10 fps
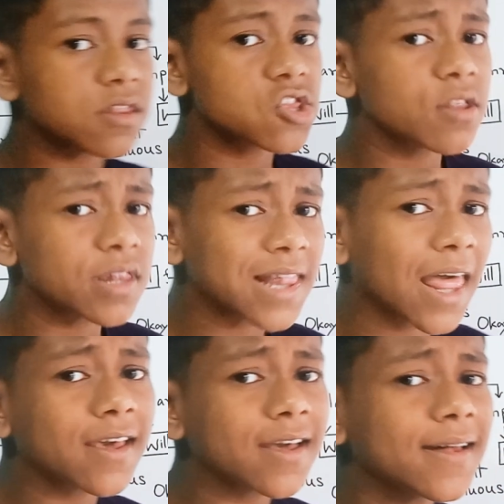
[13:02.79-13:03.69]
just
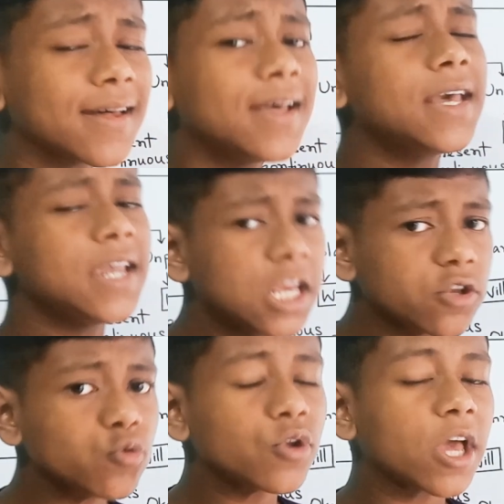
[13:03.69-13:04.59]
like a
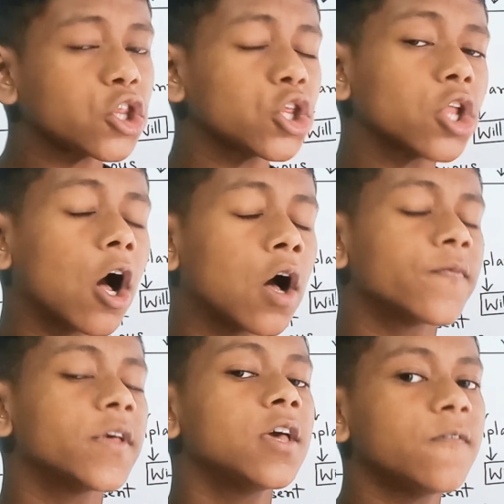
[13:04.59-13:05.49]
introduction of
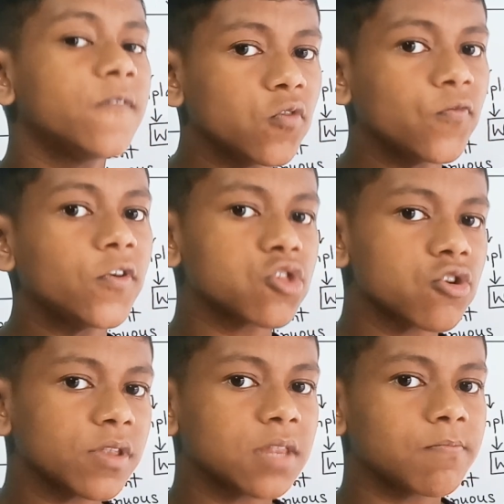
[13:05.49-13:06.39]
future
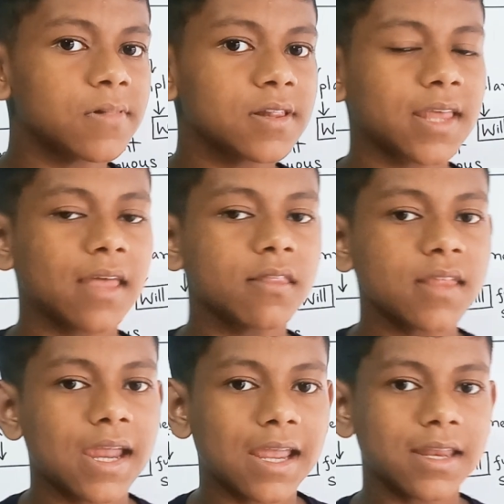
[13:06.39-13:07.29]
simple tense,
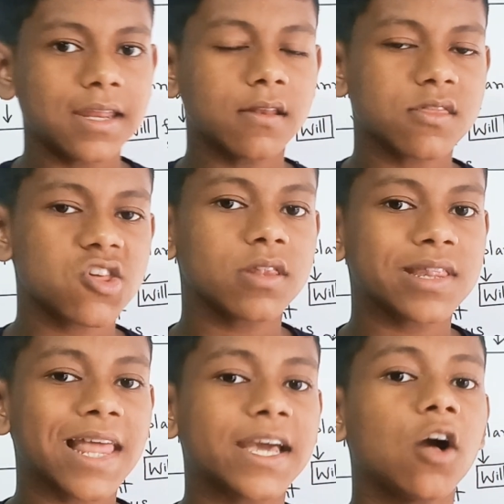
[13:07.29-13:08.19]
and it's just
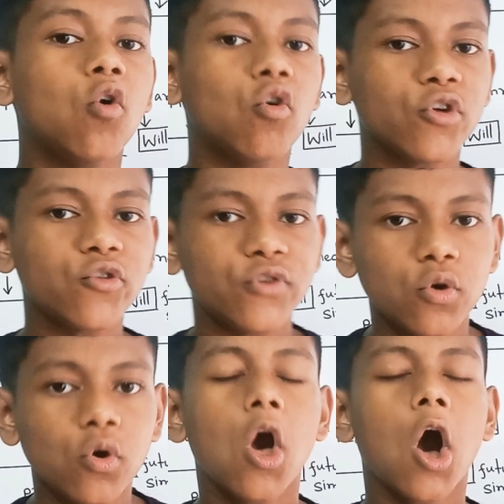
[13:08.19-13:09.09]
like an overview
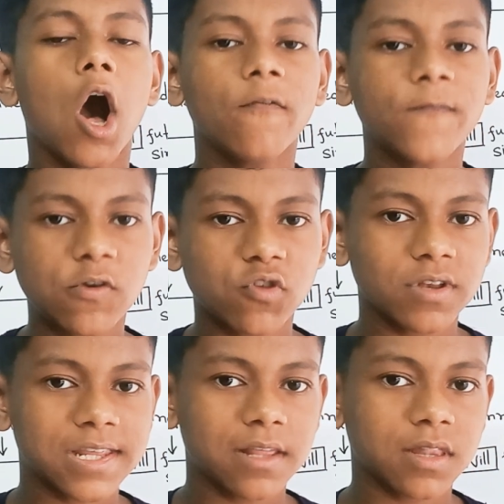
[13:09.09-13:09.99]
of future
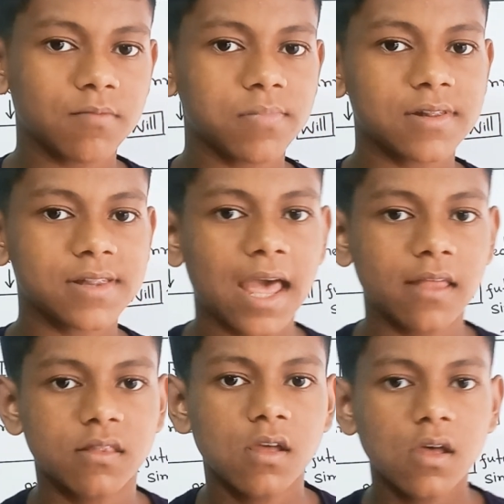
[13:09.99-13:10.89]
simple tense.
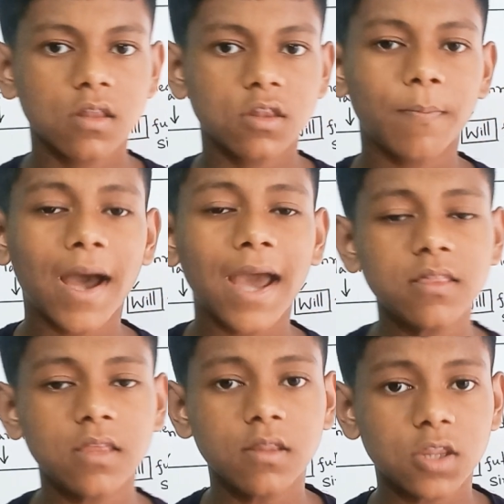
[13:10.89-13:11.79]
So by
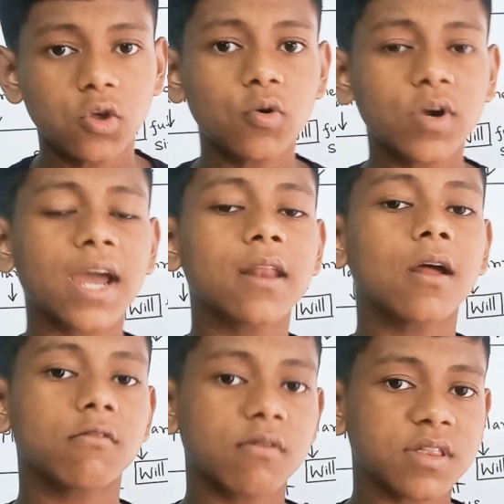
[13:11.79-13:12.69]
this you can
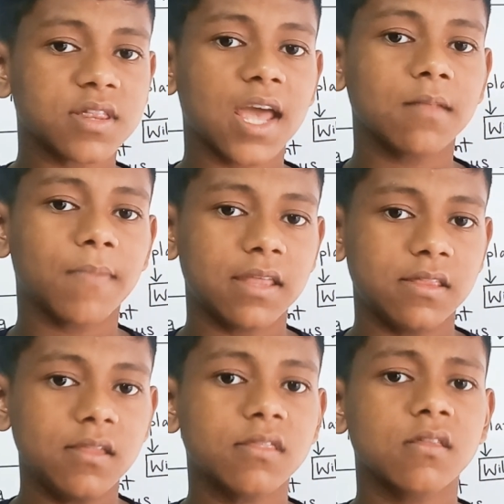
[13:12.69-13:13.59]
understand by
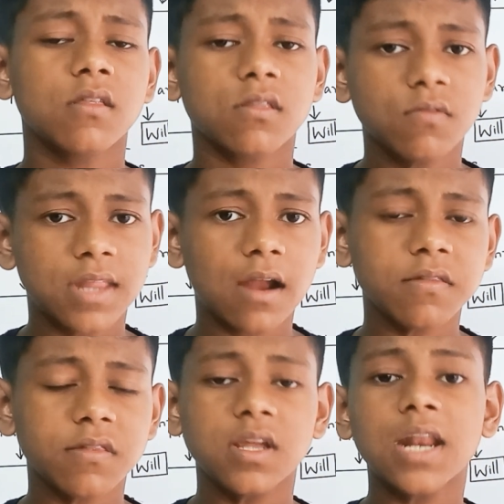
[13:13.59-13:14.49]
this. So
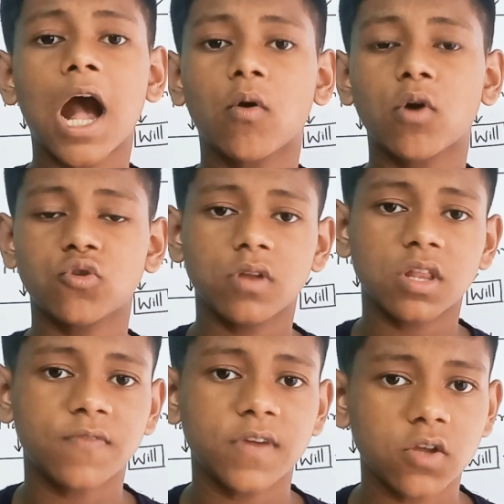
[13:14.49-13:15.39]
that's it, our today's
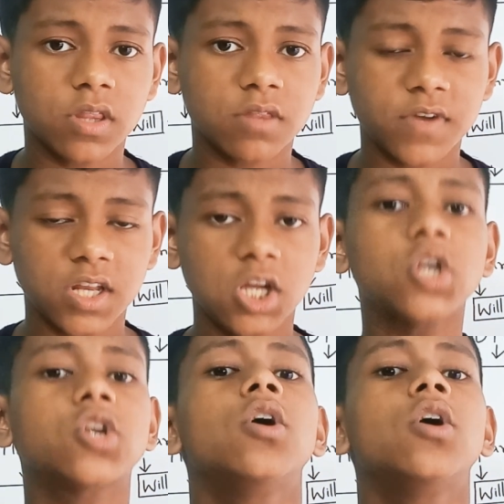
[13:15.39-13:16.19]
video is finished.